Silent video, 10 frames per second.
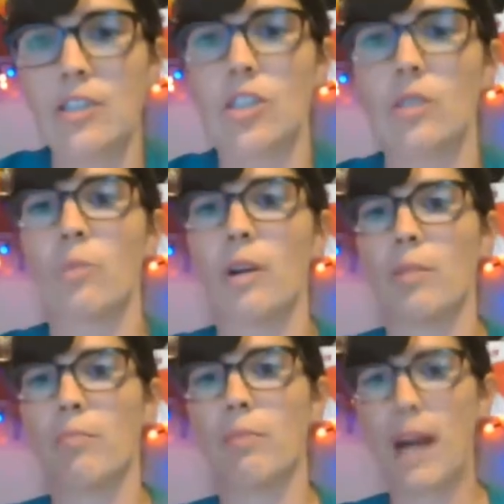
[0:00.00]
where the
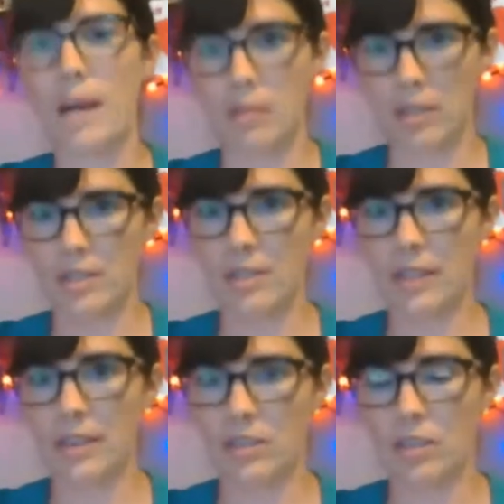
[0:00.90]
primers set the
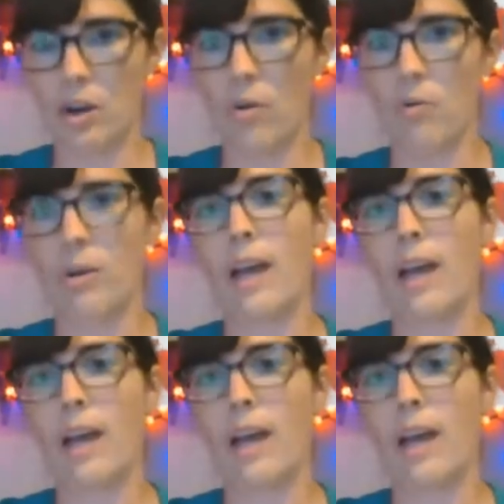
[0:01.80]
tone,